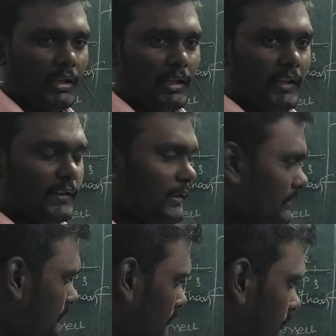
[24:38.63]
What he
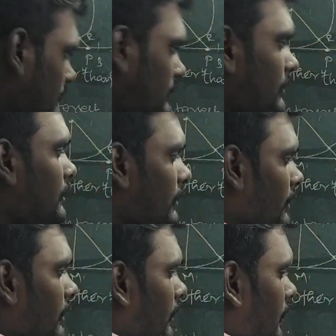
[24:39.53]
said?
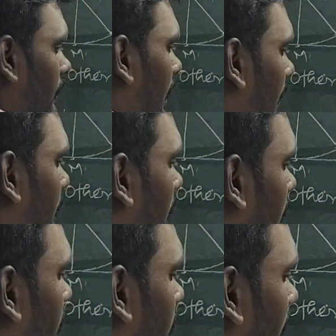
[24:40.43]
The
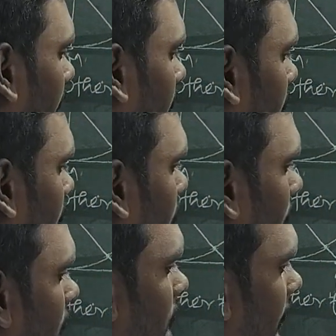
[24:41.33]
hypotenuse square,
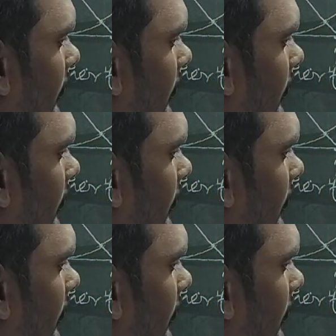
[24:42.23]
12